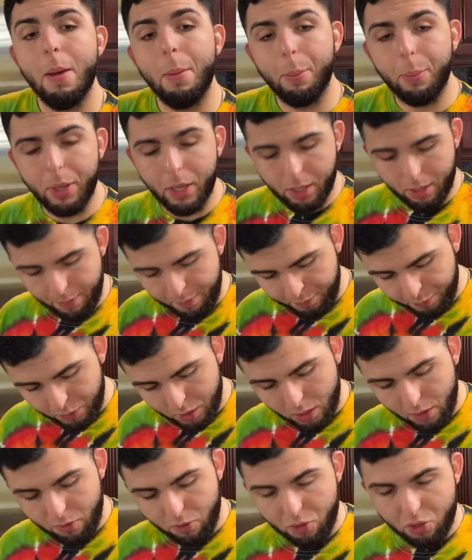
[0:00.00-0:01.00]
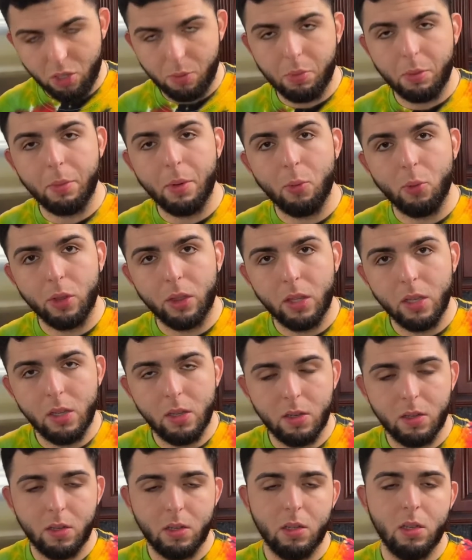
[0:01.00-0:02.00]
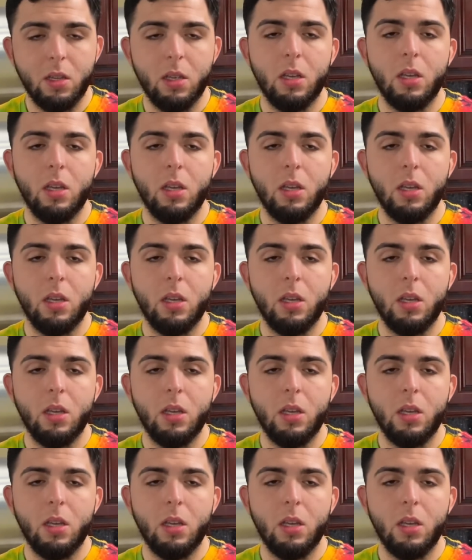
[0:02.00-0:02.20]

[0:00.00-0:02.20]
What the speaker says: But if you supplement with this,